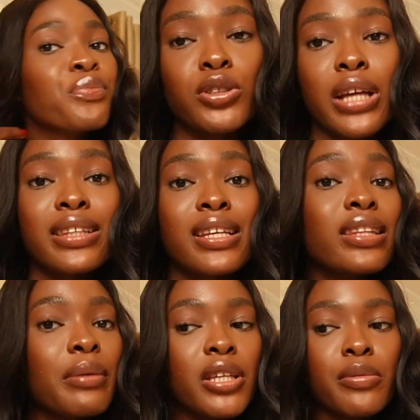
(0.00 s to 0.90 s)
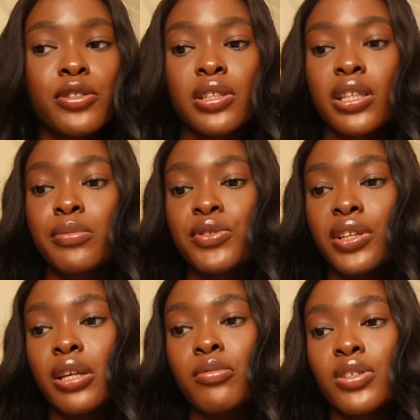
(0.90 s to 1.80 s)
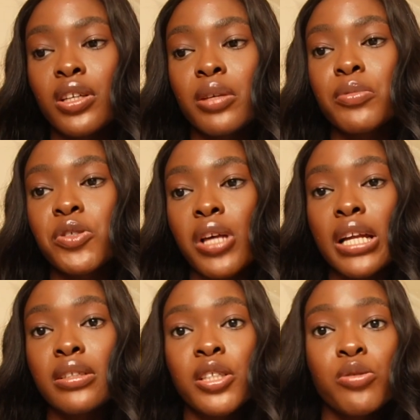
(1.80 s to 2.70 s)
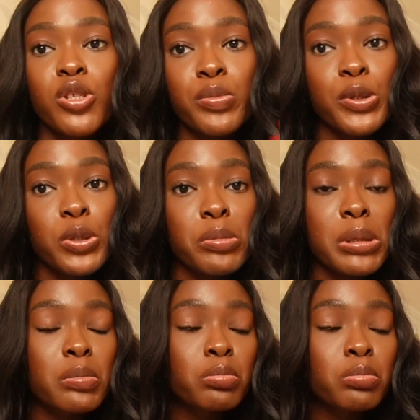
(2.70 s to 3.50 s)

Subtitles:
So I sent them emails and emails and emails and emails, and they didn't respond to me.